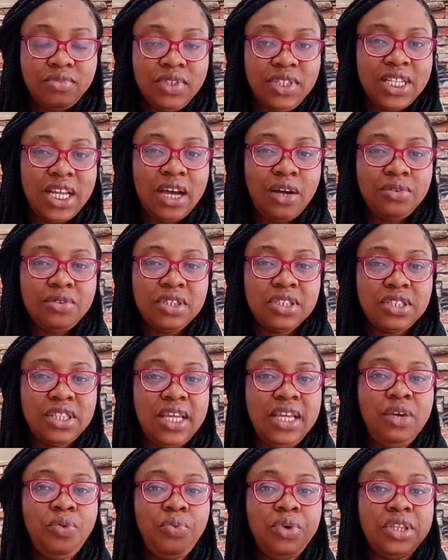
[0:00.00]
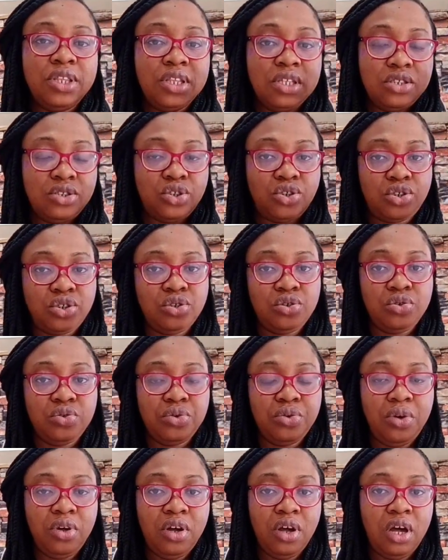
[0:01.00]
Now the thing with these
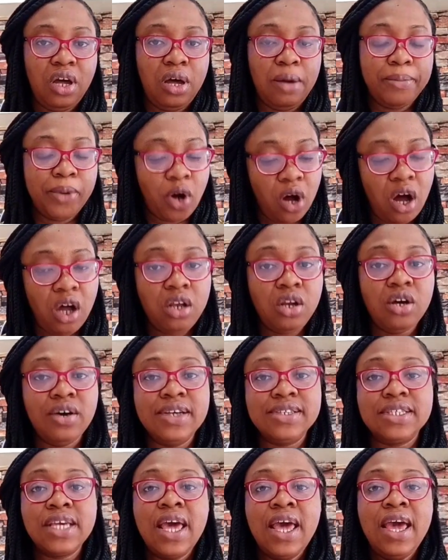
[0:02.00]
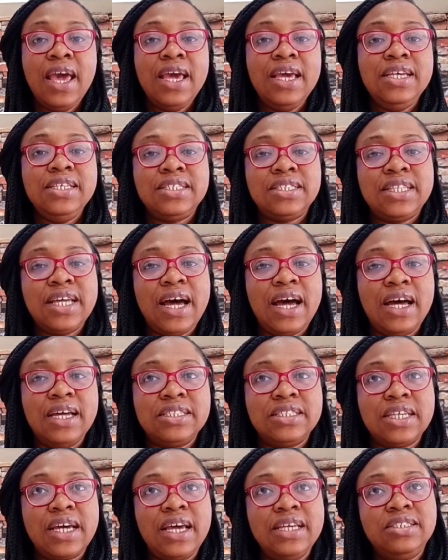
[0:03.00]
two colors is that
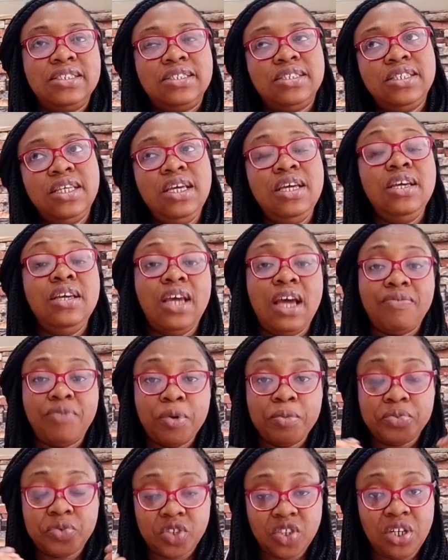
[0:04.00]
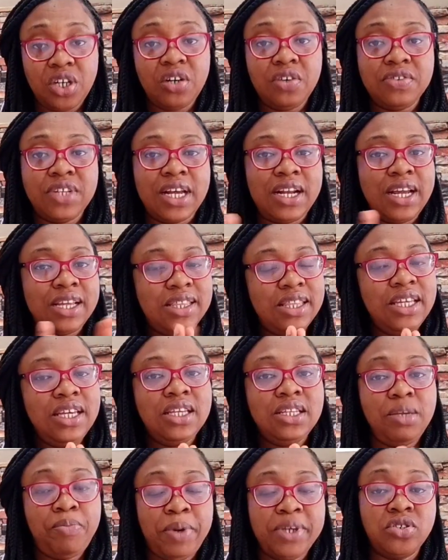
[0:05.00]
I've observed, and I think
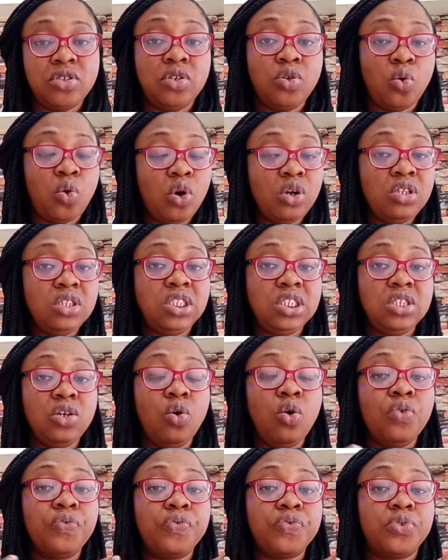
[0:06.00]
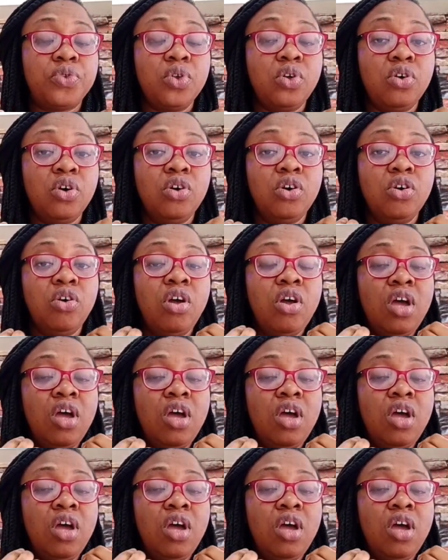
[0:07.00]
it depends on the quality of the,